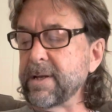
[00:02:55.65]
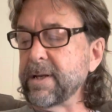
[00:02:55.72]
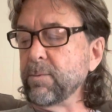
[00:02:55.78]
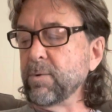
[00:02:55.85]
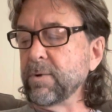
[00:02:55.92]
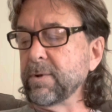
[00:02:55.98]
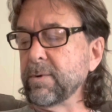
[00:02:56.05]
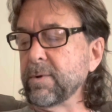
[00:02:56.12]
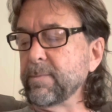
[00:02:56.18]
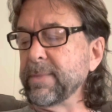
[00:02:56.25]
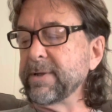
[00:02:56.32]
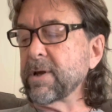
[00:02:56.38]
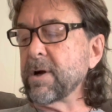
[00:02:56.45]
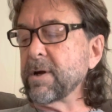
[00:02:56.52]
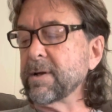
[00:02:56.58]
and we'll be
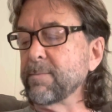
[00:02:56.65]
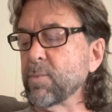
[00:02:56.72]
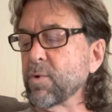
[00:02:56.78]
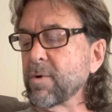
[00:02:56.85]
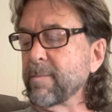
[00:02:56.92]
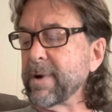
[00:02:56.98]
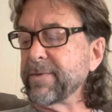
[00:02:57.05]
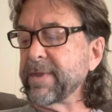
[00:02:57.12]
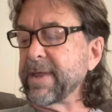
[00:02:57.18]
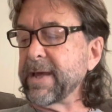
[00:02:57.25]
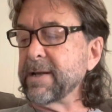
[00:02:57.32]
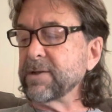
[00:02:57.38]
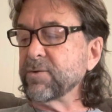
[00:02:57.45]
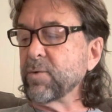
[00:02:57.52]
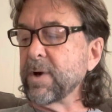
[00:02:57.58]
talking more about
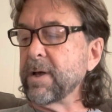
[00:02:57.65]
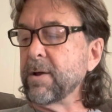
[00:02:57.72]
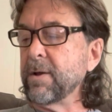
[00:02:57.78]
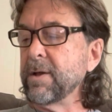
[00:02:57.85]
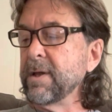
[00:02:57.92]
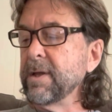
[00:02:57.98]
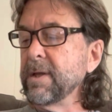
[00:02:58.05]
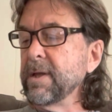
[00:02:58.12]
that as well.